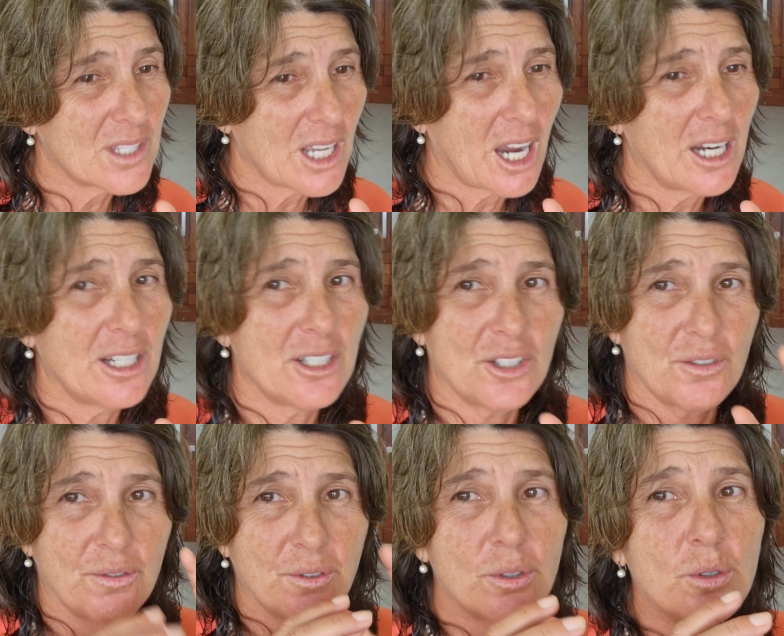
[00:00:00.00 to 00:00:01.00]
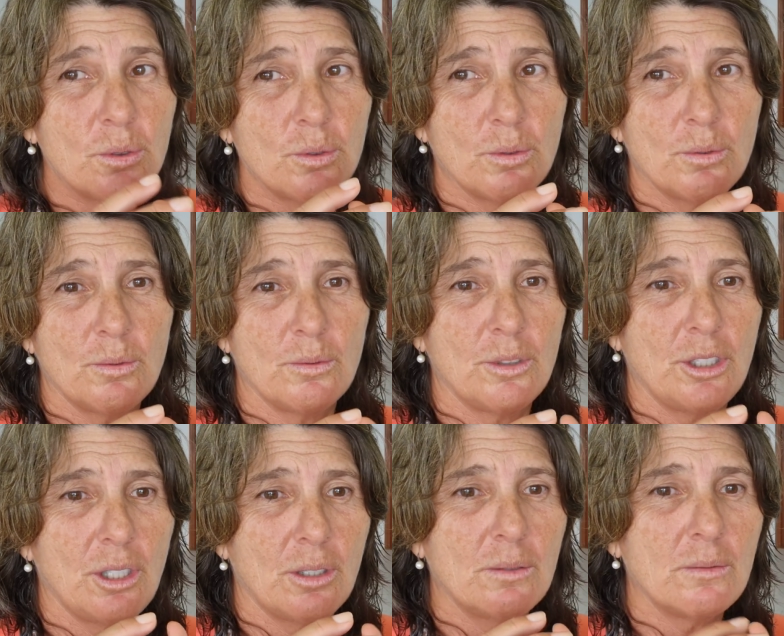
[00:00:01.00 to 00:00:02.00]
tires full,
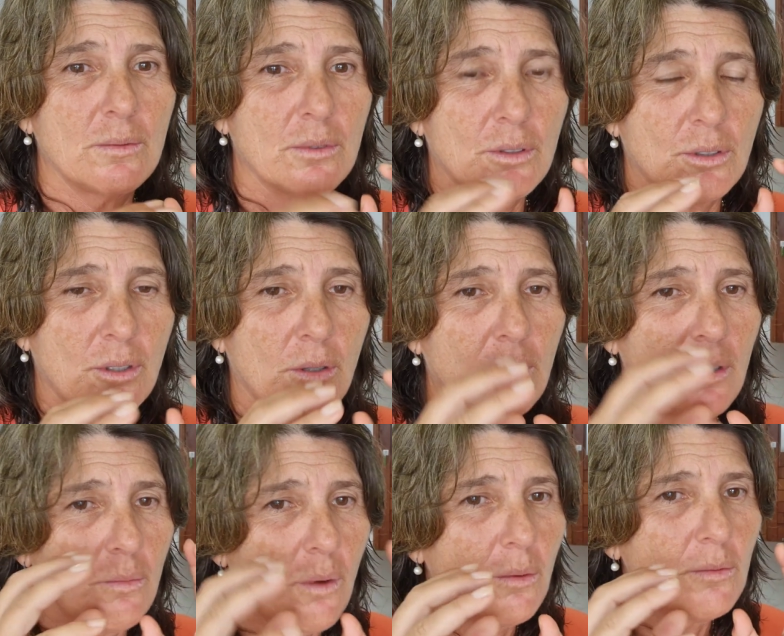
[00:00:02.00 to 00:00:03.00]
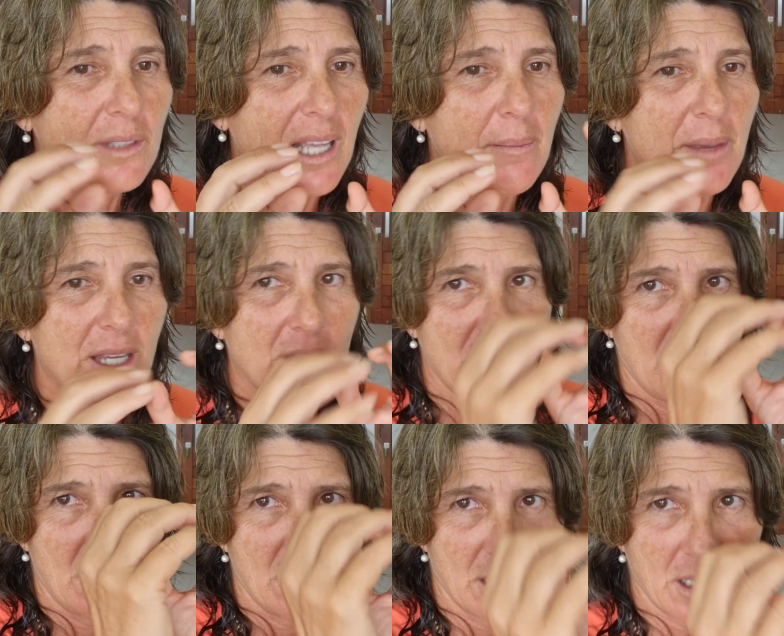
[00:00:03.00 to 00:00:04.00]
you know, so it won't damage
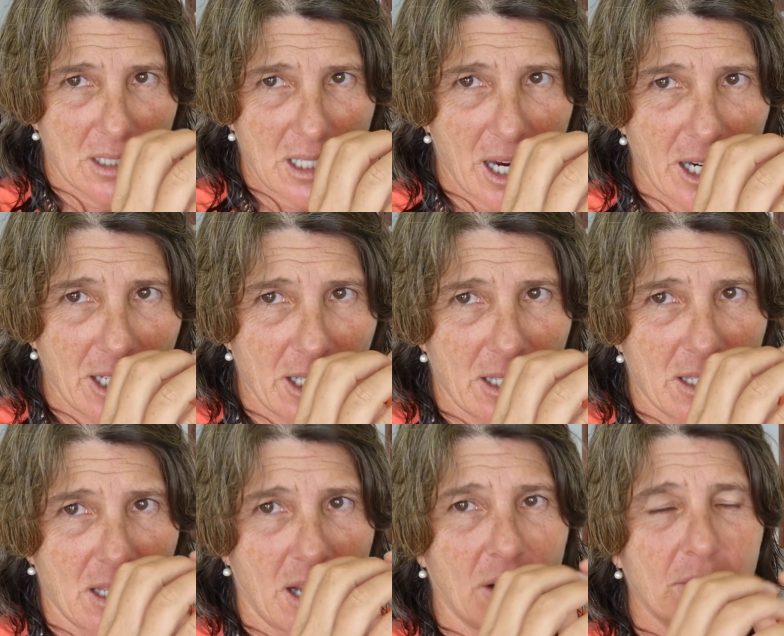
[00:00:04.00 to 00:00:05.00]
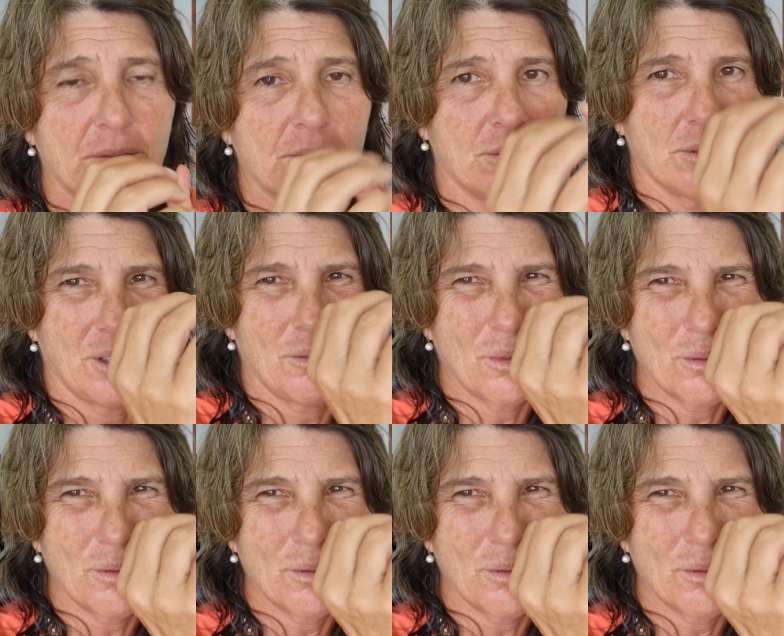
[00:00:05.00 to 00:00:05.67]
the tire itself. It